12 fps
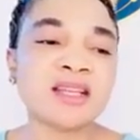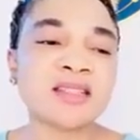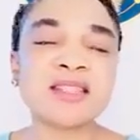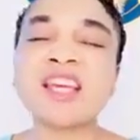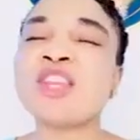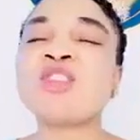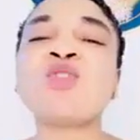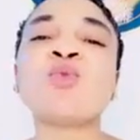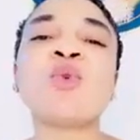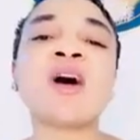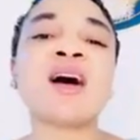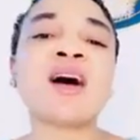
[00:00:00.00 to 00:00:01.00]
saying
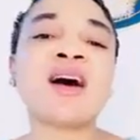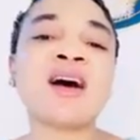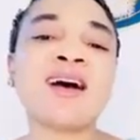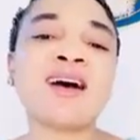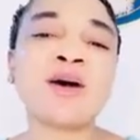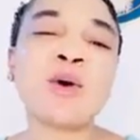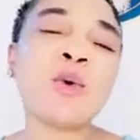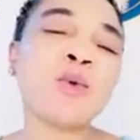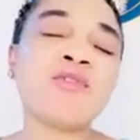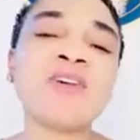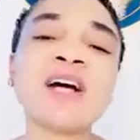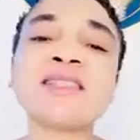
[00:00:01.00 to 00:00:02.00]
you are
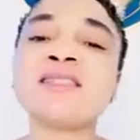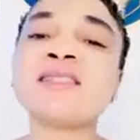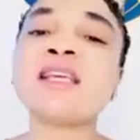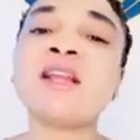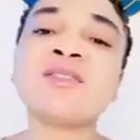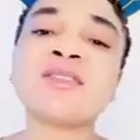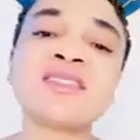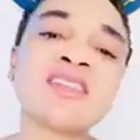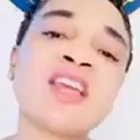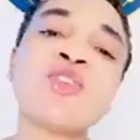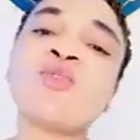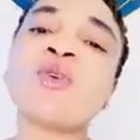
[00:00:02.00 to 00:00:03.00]
overzealous,
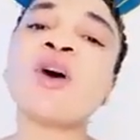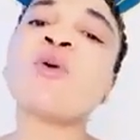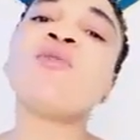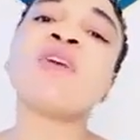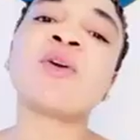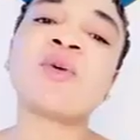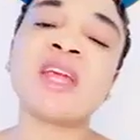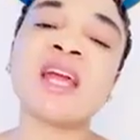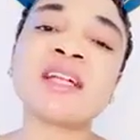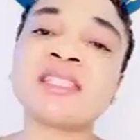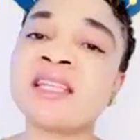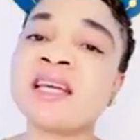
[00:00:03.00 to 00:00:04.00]
saying you are
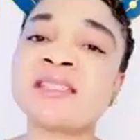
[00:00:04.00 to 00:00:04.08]
overreacting.